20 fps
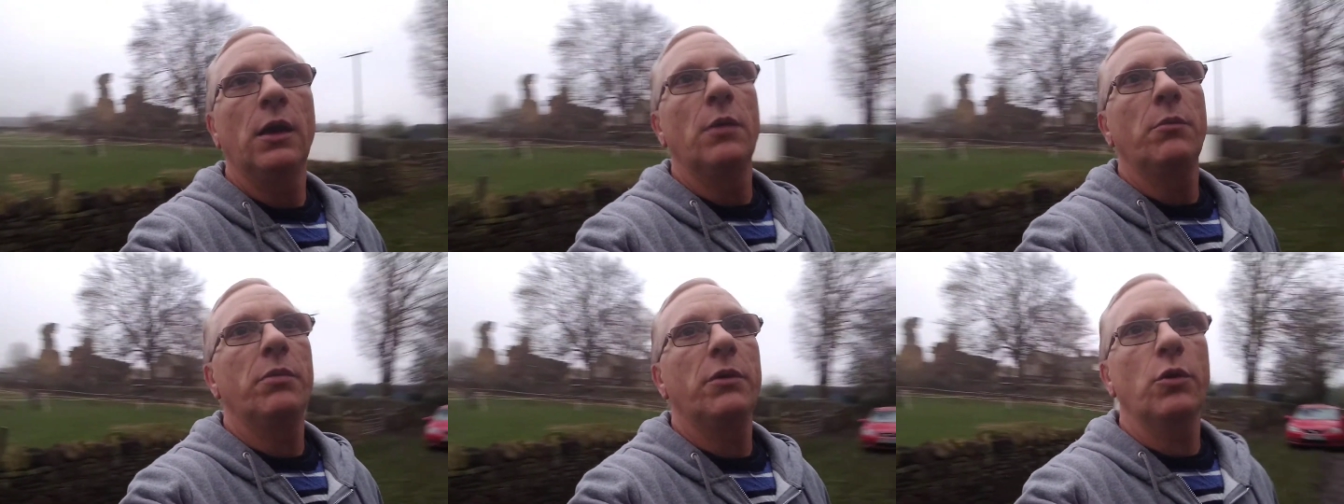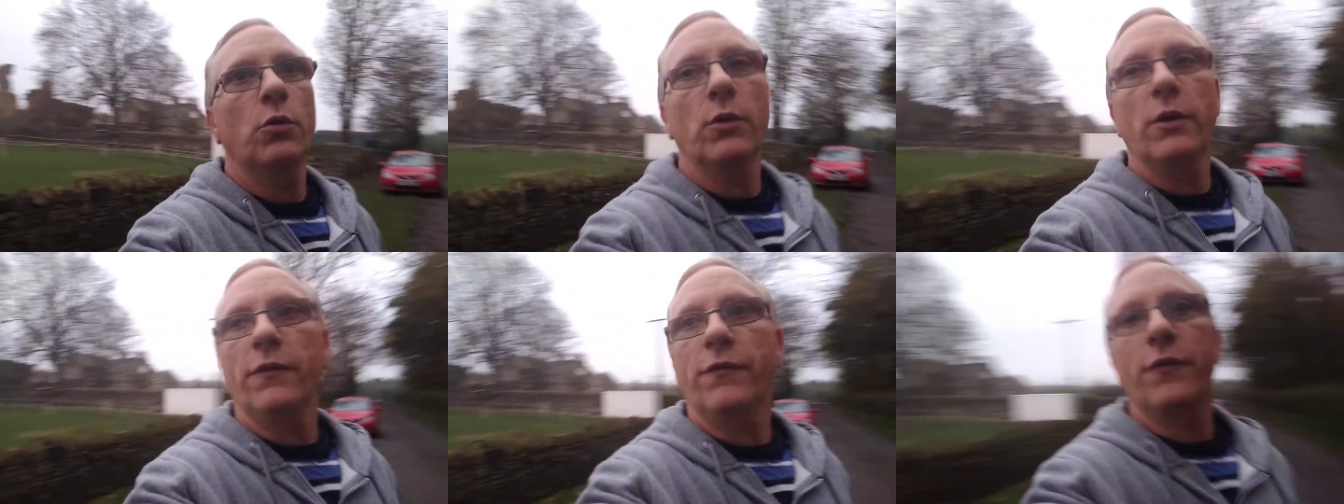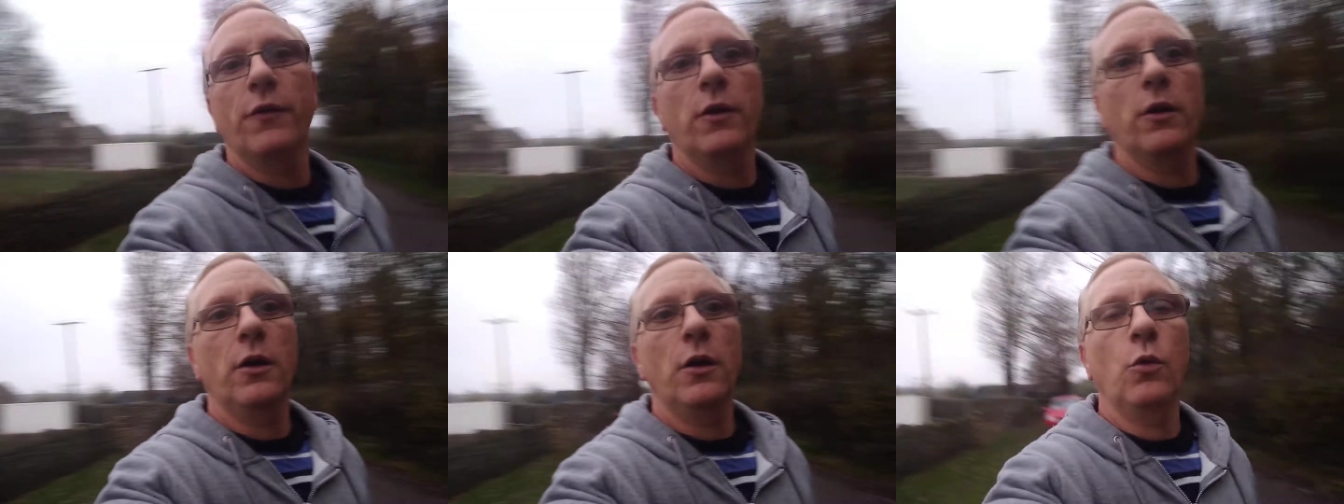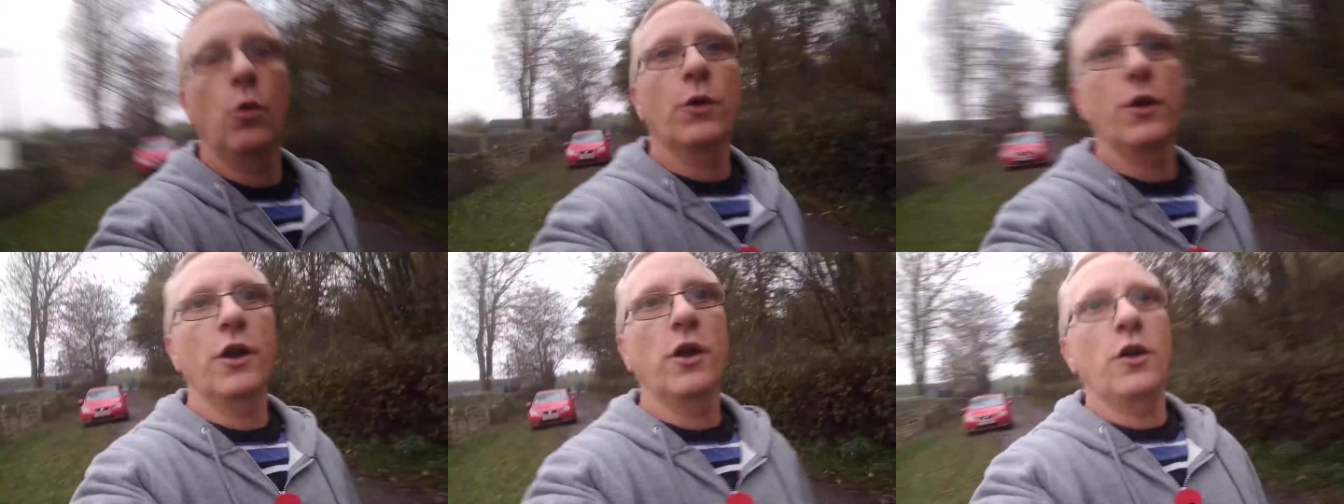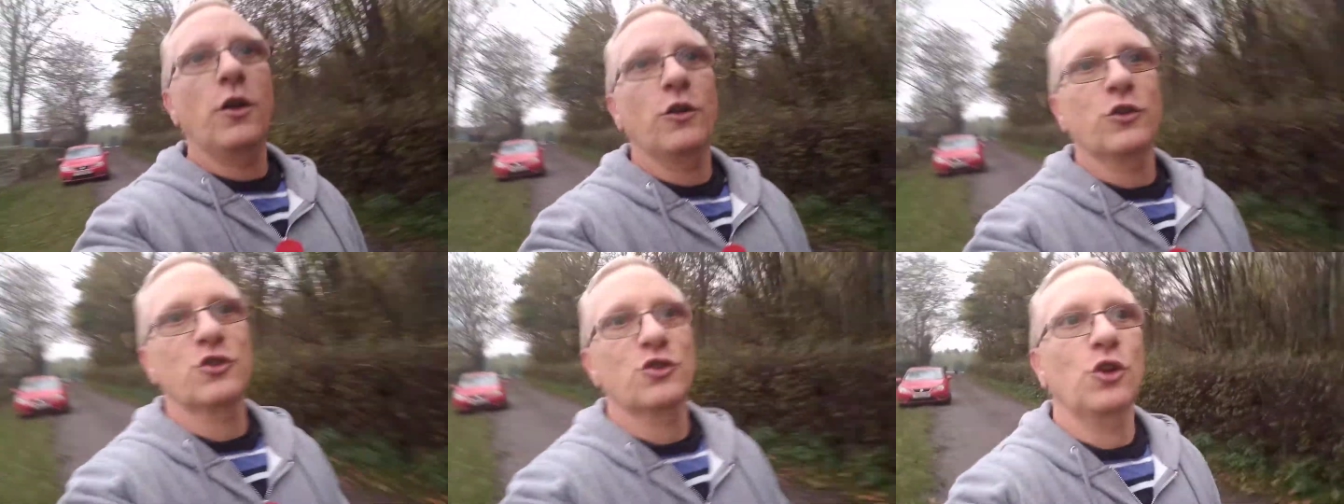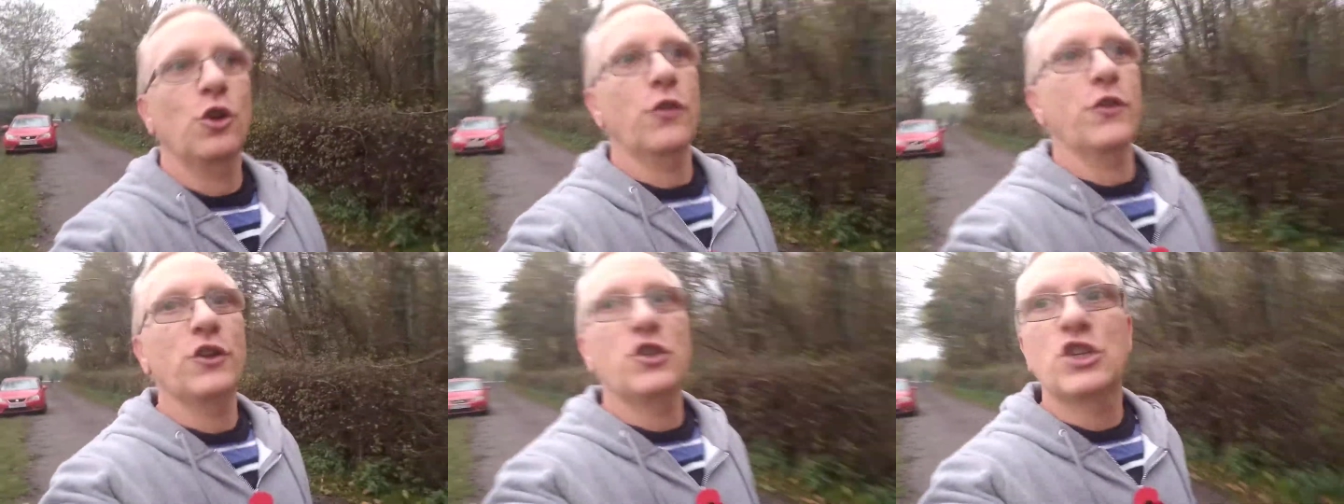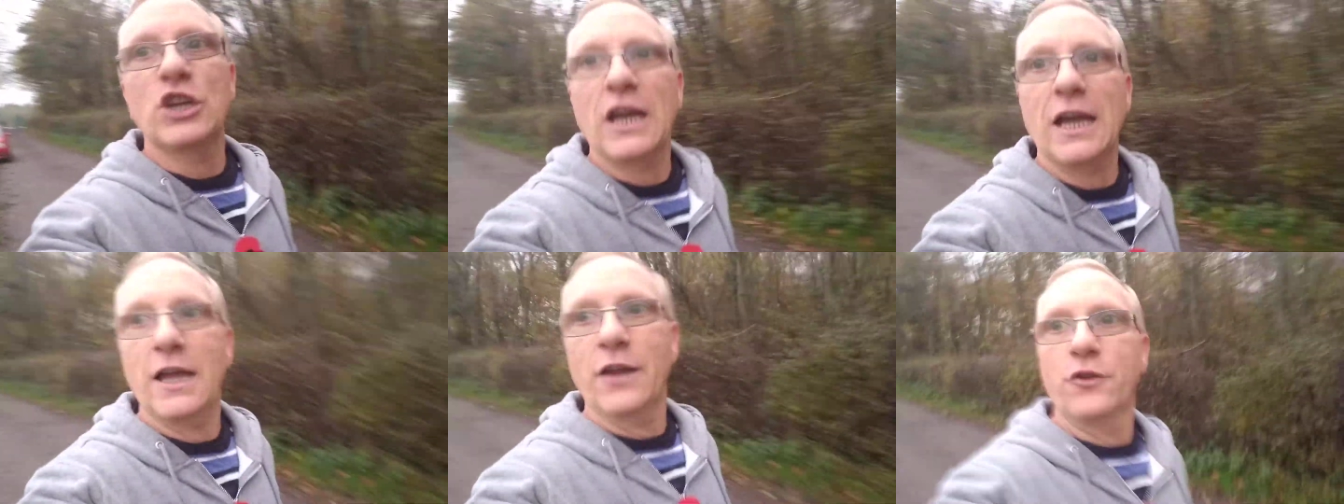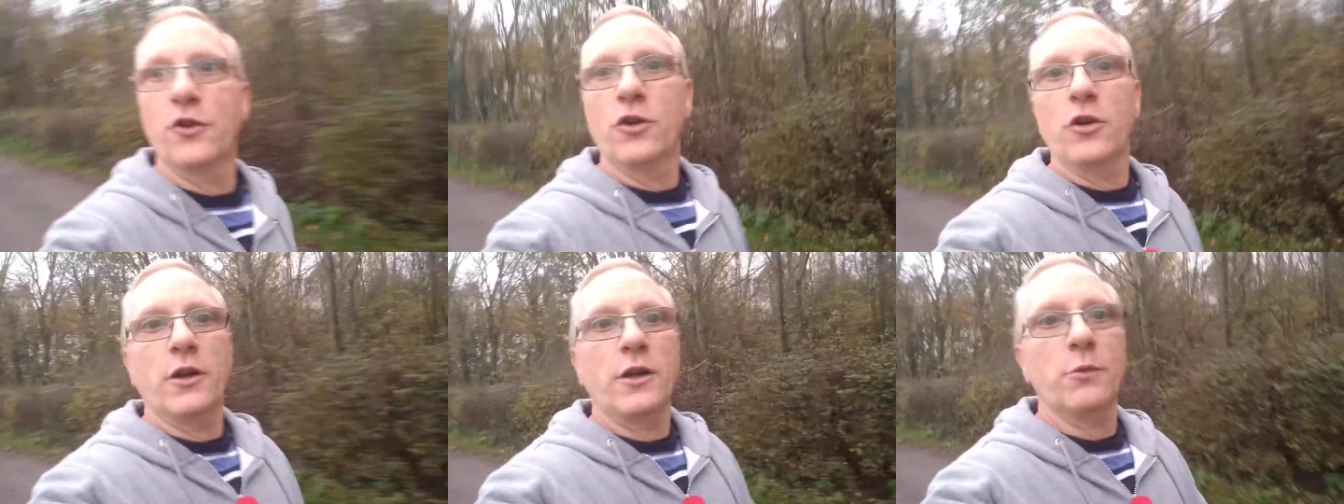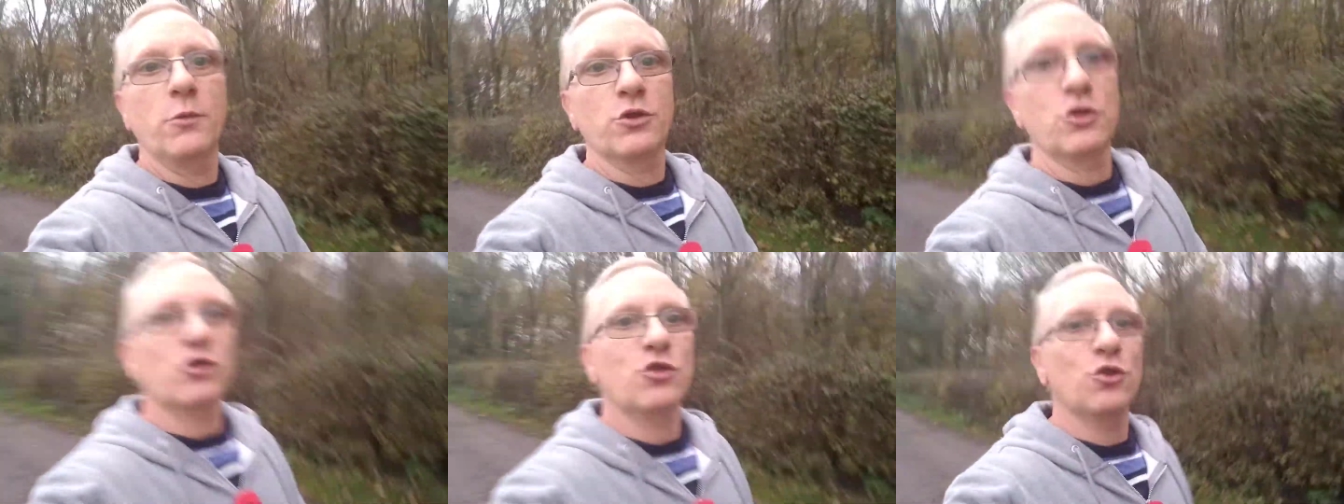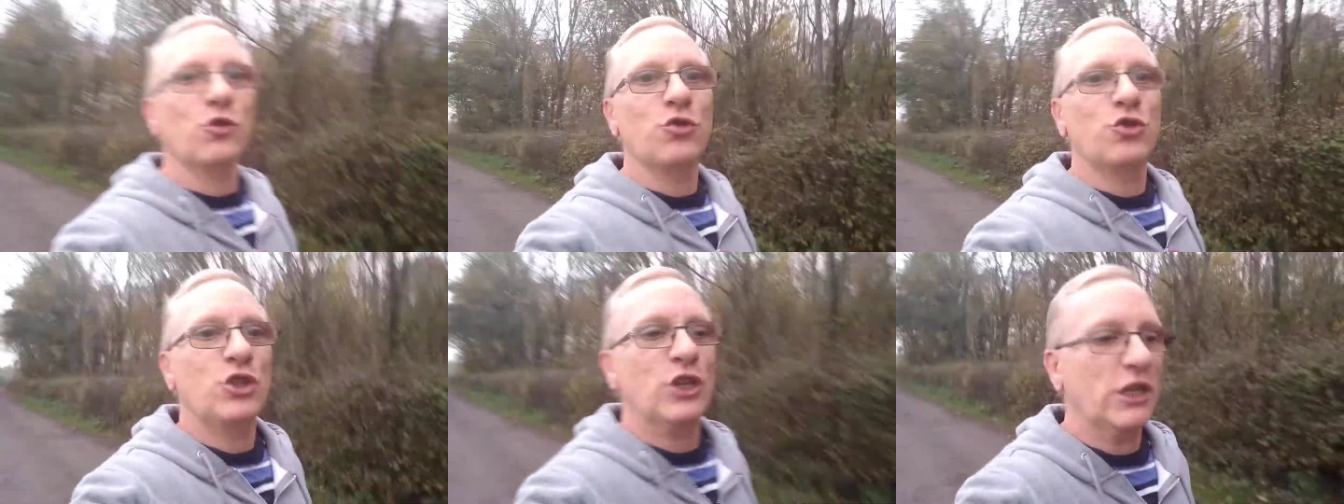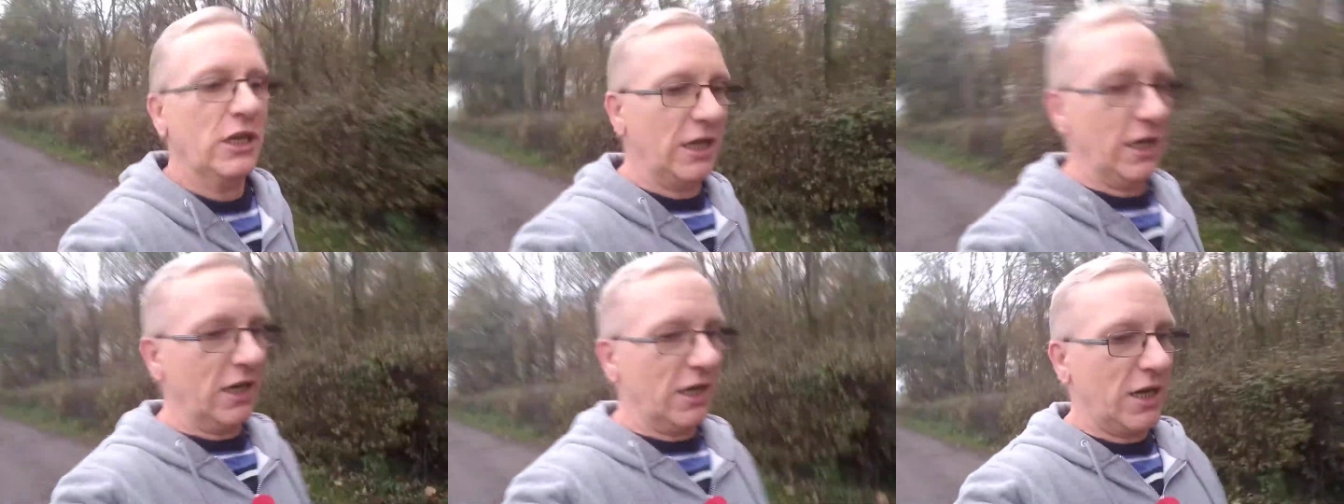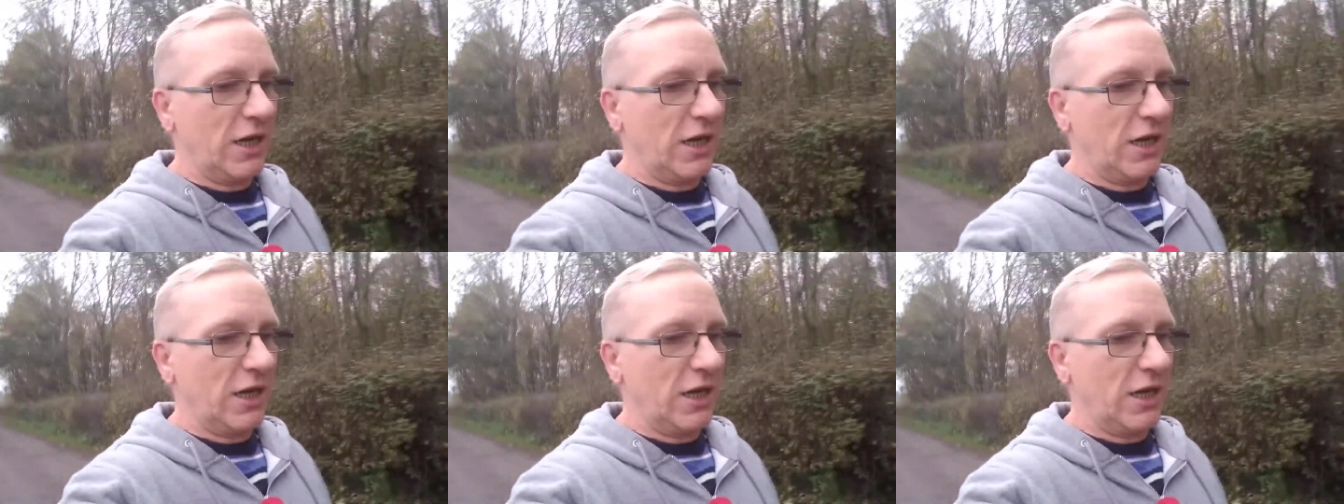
beautiful old all. so the jackdaw he was touching it